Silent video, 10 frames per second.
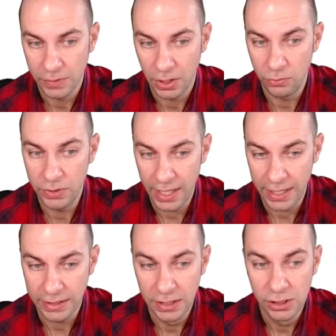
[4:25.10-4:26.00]

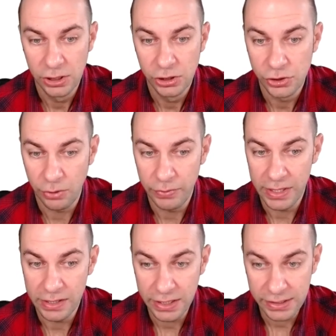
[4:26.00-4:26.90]
Okay, so
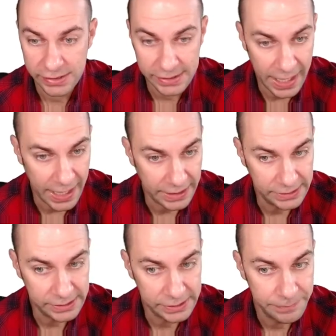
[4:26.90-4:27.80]
in this
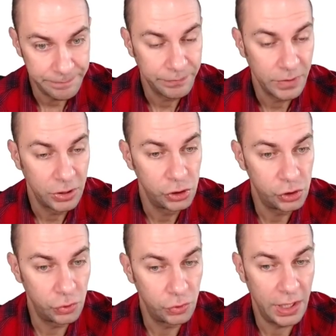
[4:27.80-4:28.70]
case,
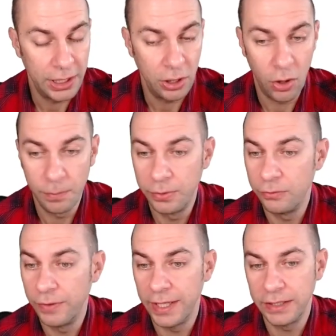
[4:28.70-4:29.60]
should I
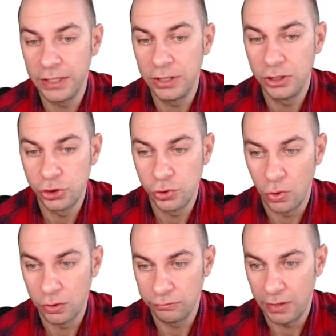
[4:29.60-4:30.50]
operate in the
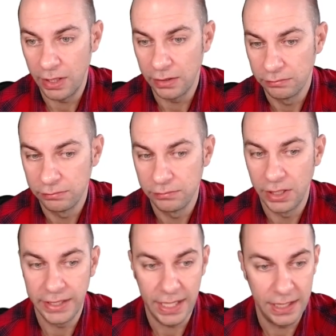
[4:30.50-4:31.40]
short run?
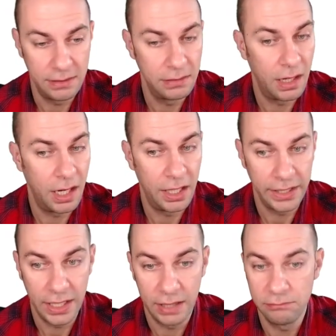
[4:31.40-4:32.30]
Again, I
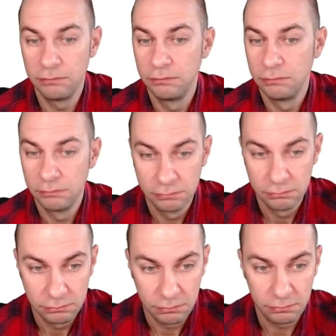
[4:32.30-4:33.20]
am
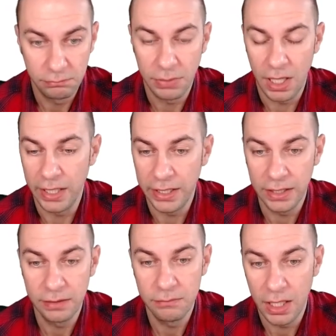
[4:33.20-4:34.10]

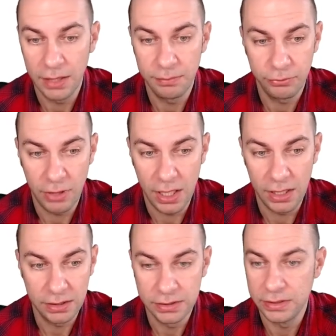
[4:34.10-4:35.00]
buying my
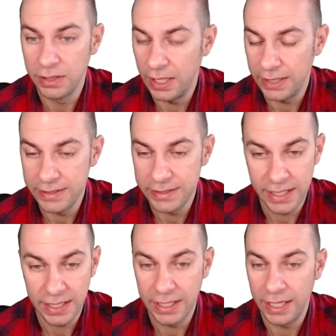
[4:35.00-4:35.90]
product, let's
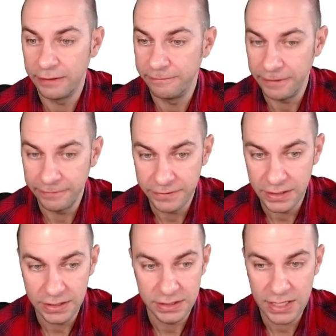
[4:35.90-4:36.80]
say, at
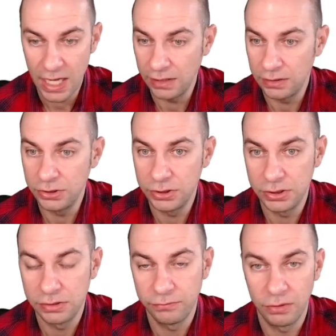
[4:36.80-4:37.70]

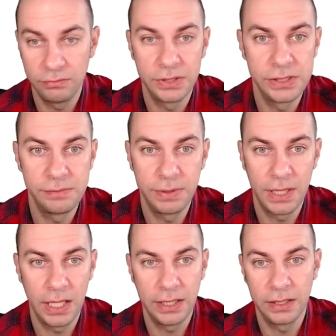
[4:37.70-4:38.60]
$15 from the
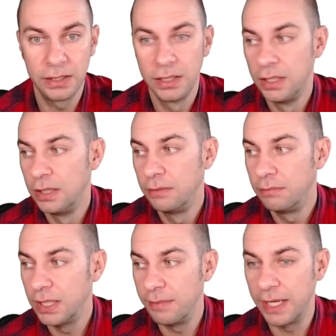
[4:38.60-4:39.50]
supplier,
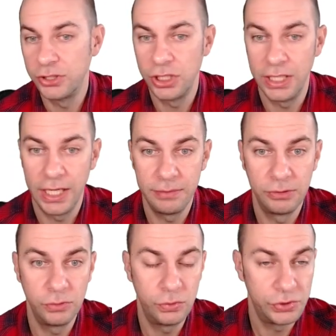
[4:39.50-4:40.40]
but I'm actually
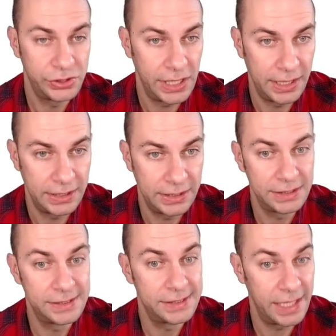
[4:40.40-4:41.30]
able to sell it
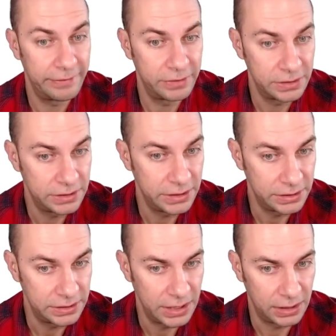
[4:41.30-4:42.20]
at
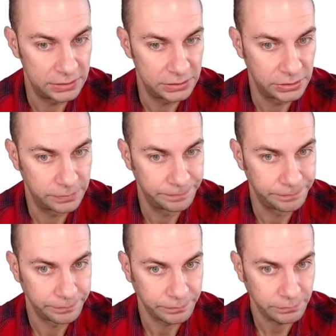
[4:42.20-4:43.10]
$17.
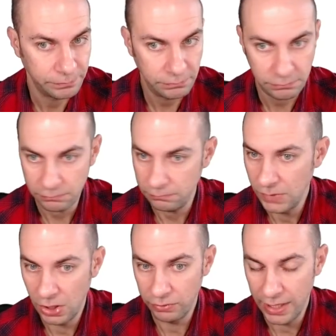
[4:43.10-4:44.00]

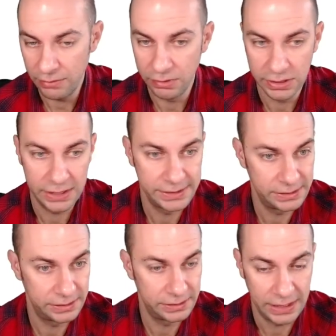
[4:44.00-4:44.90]
Okay, well, that
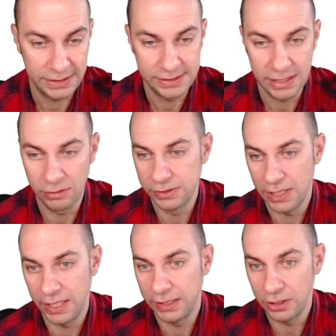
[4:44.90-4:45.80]
sounds
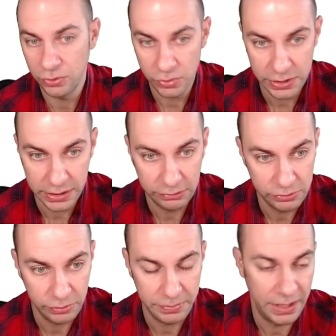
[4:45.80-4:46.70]
like a good deal
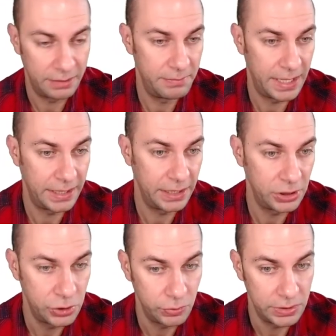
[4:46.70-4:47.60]
to me. I'm
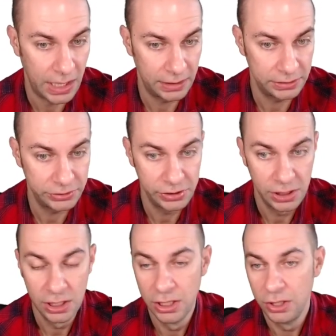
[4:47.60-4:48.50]
making $2,
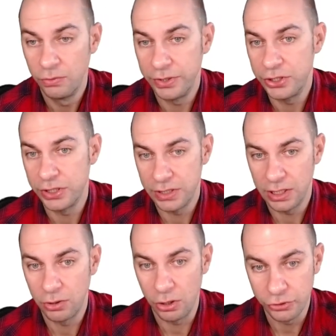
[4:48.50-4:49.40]
which is the
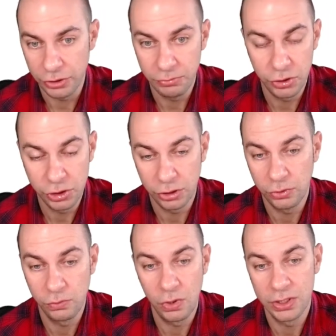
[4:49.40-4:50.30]
contribution
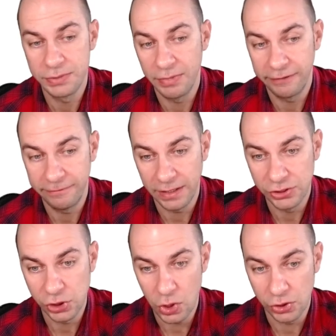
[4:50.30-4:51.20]
towards my
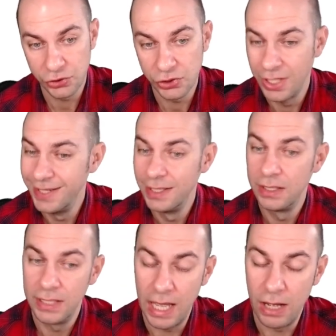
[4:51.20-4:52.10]
fixed costs.
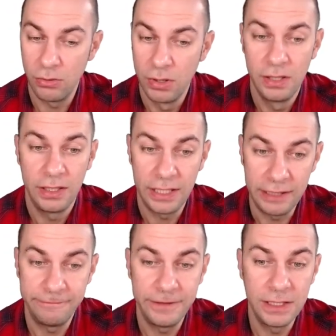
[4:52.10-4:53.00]
Now,
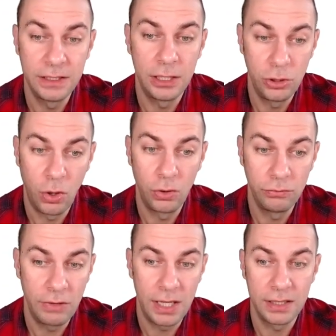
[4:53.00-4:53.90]
if in the long
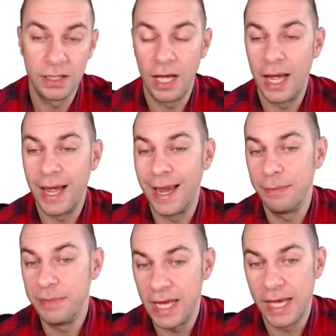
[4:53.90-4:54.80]
run
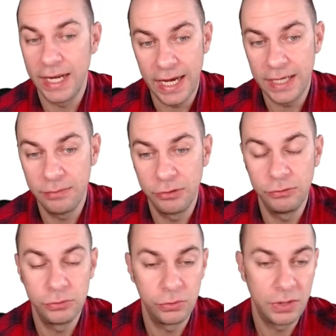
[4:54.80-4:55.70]
I'm not
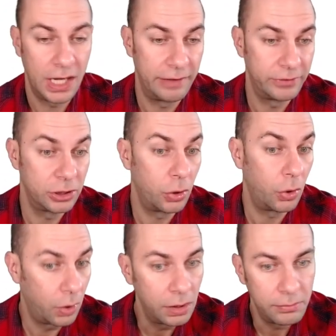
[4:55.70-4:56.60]
able to cover
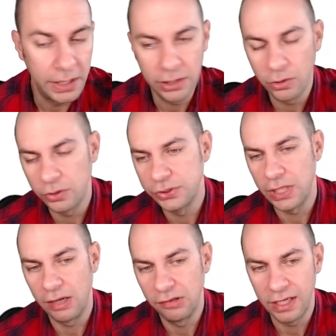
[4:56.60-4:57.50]
all my costs,
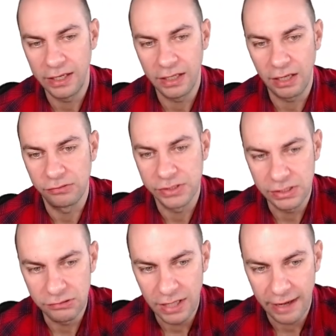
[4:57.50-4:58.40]
I'll
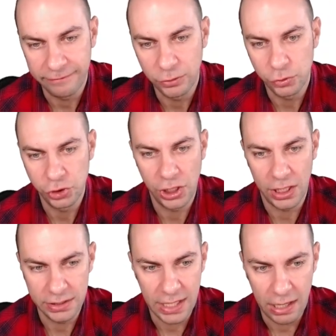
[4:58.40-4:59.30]
still have to
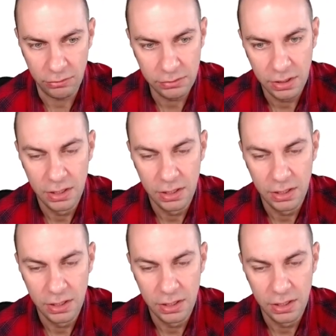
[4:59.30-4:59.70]
shut down.